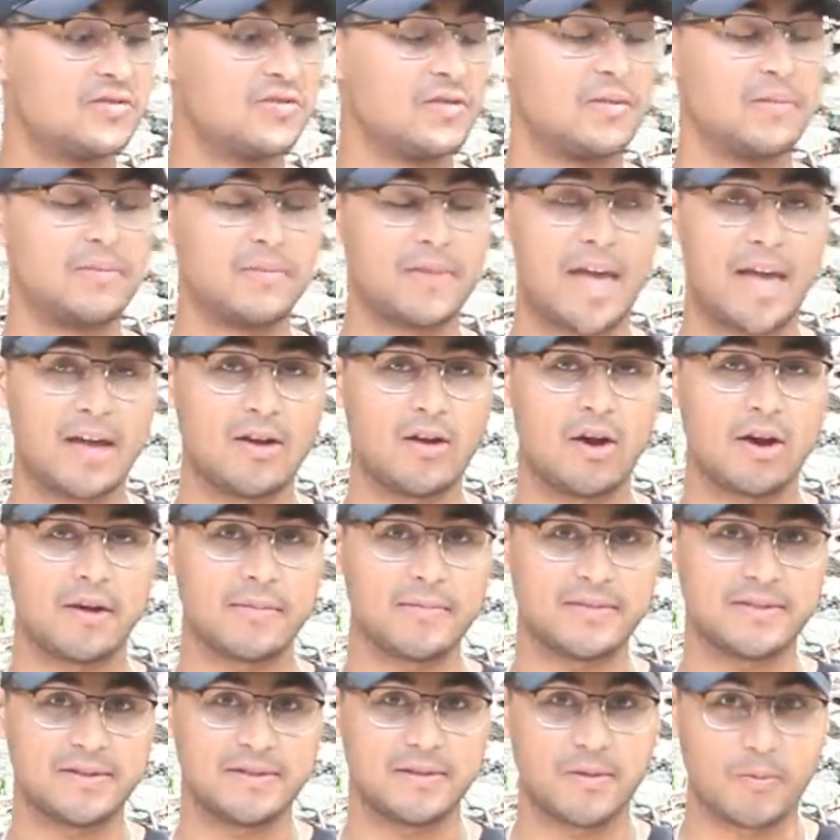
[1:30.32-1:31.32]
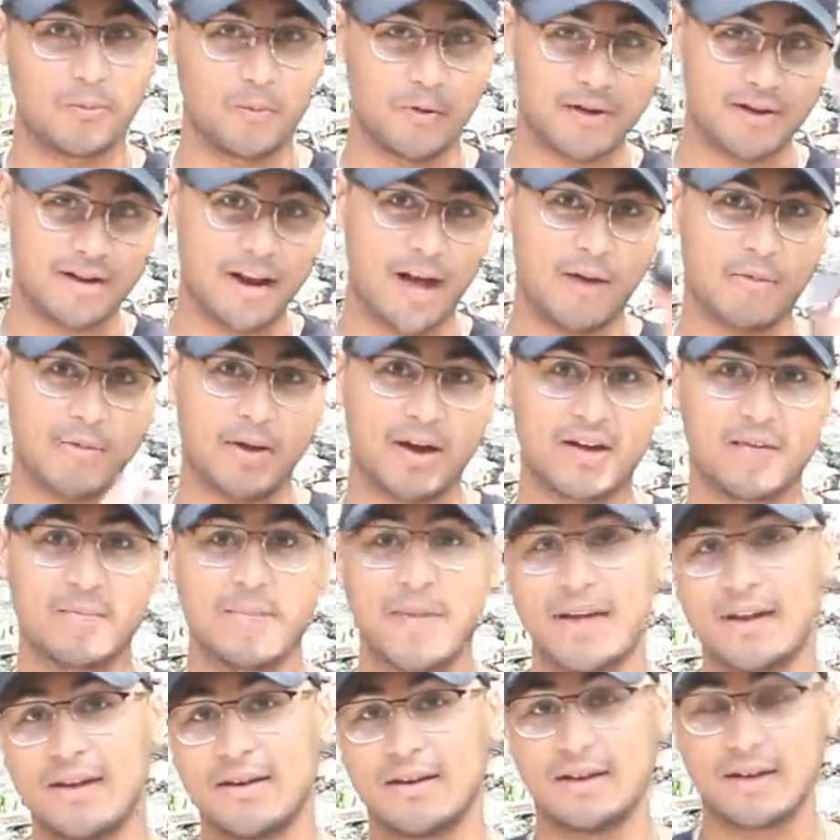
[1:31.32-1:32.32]
from Kane Arms. Would not
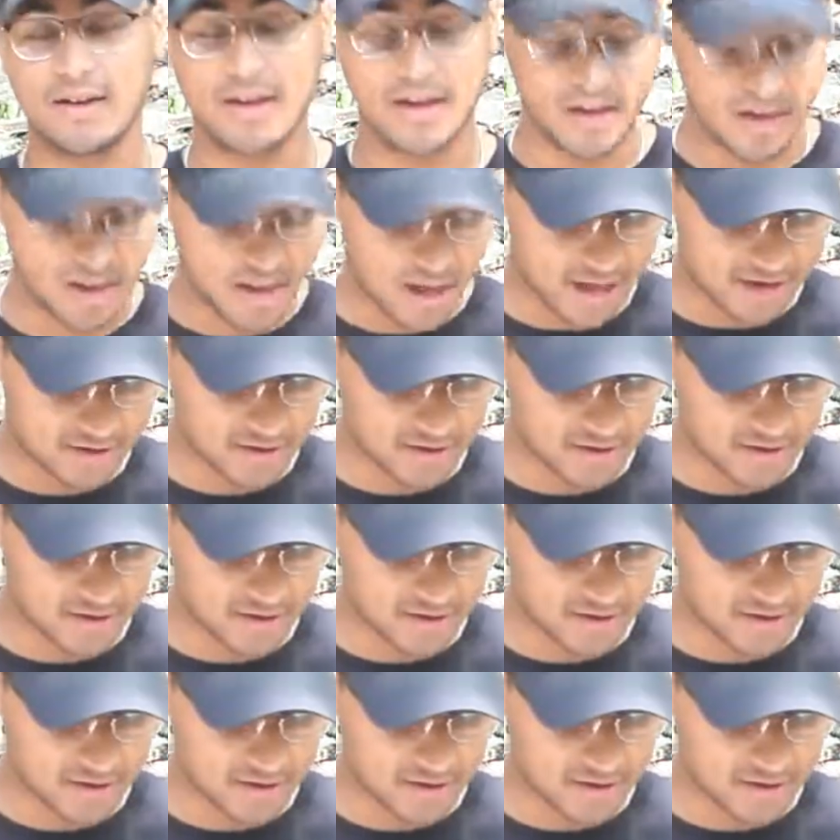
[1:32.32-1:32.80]
recommend. I